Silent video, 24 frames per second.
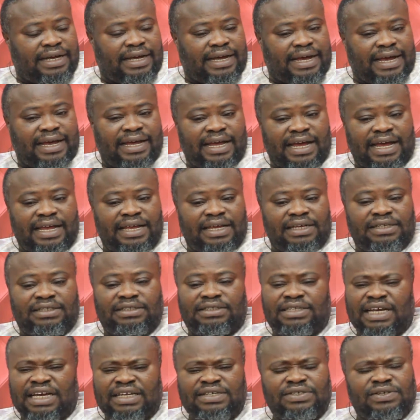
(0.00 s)
A
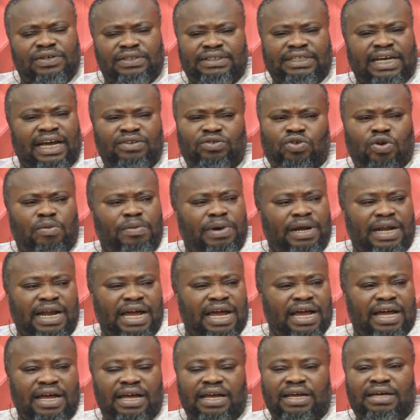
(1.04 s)
dangerous aunt
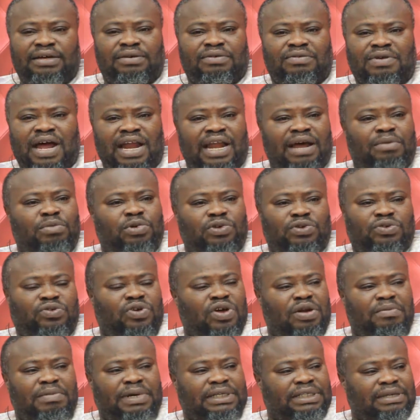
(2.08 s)
Tomana, crown I want to
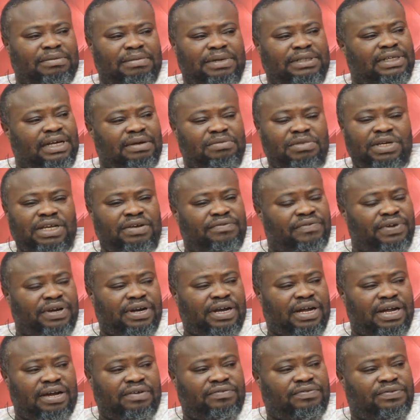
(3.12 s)
turn Basabasa, when you're very
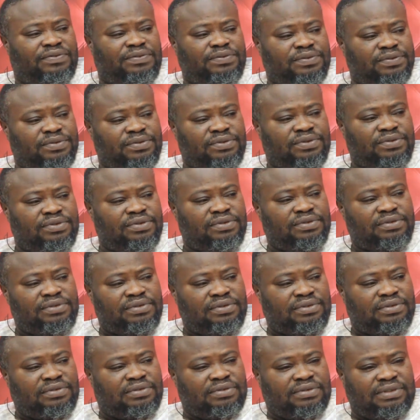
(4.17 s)
careful.
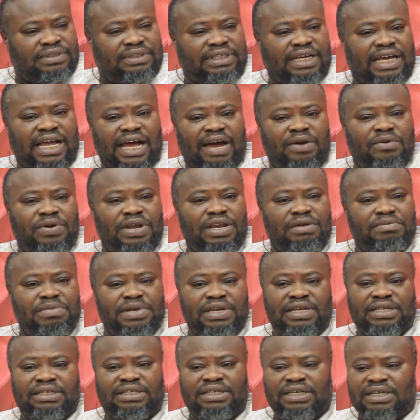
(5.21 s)
There's a guy when he be
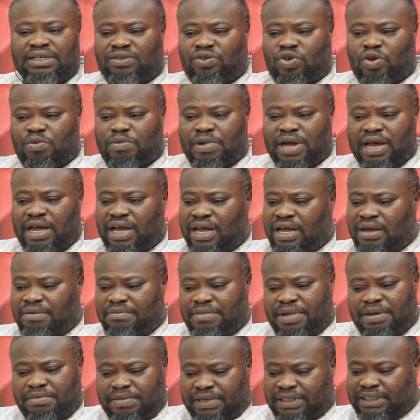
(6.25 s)
this Toma,
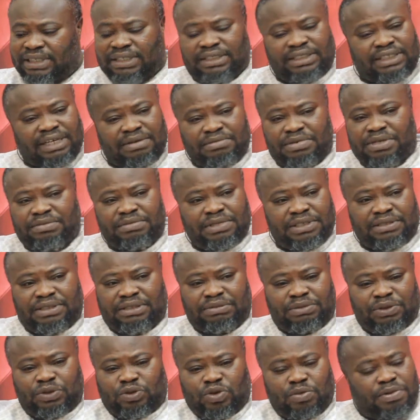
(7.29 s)
maybe say, Sabby me to
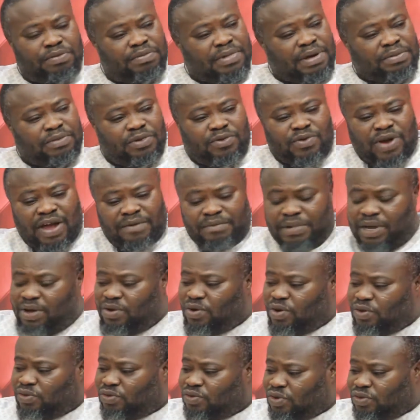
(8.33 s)
be Toby Mammy, why men
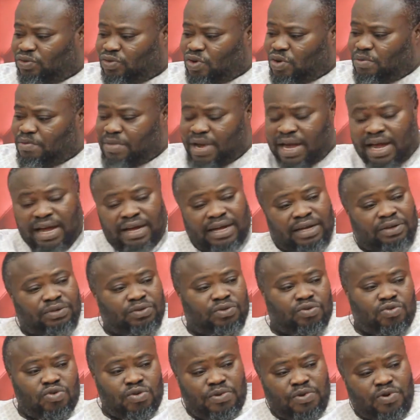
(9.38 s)
could talk Toma a
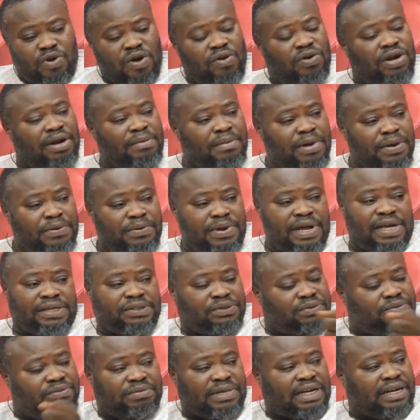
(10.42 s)
good because I'm a
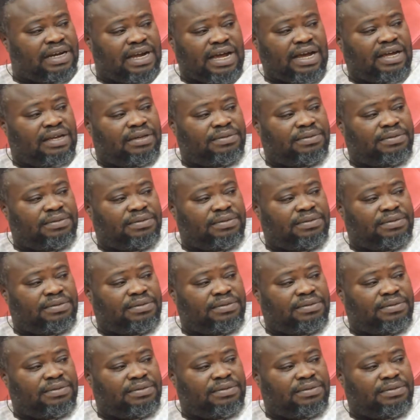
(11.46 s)
reason but that.